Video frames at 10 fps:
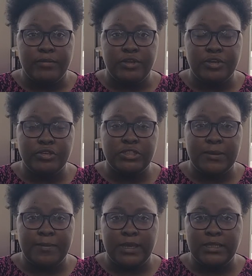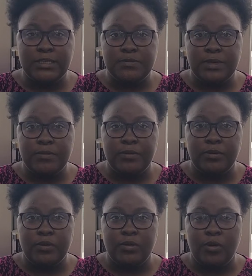You usually pick these
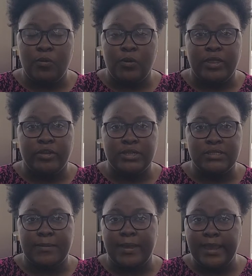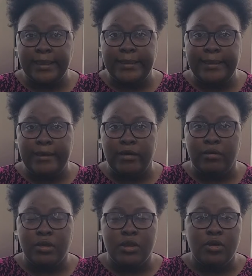people, whether it's a bank
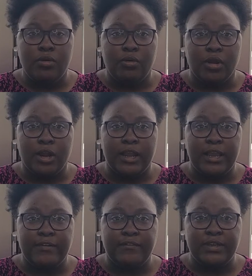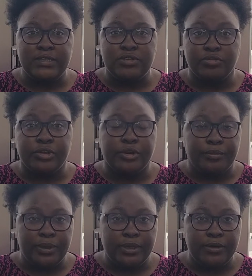account or if it's through your
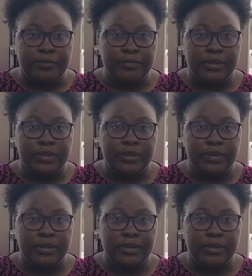will.